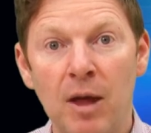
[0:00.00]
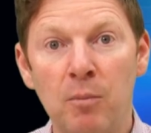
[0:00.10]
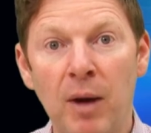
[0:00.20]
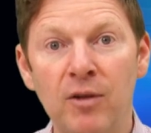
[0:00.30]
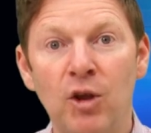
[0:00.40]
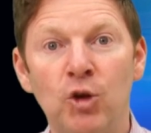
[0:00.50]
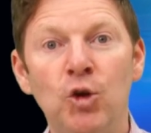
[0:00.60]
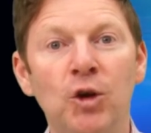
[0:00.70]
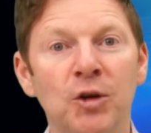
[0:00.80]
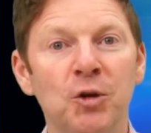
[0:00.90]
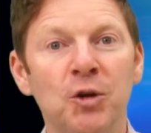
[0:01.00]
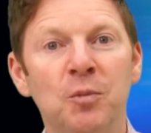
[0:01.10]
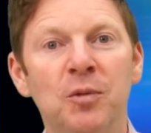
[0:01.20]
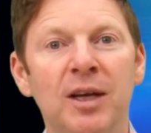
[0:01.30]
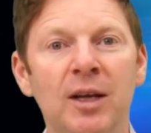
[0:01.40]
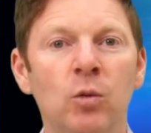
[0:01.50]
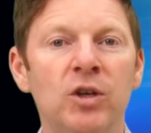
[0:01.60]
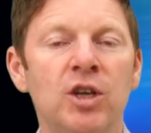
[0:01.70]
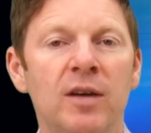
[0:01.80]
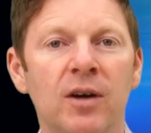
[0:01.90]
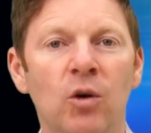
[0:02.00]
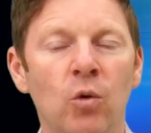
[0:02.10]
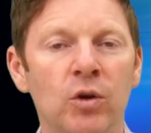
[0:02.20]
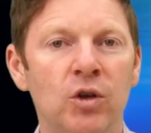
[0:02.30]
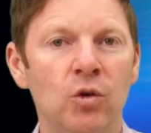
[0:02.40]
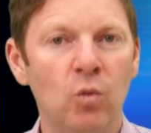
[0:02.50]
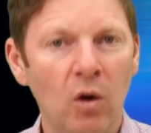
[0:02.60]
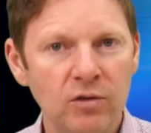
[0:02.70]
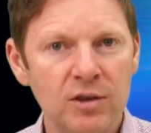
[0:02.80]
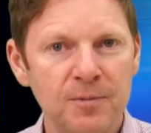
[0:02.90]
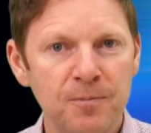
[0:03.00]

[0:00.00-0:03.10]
but you can do them in whichever order you want.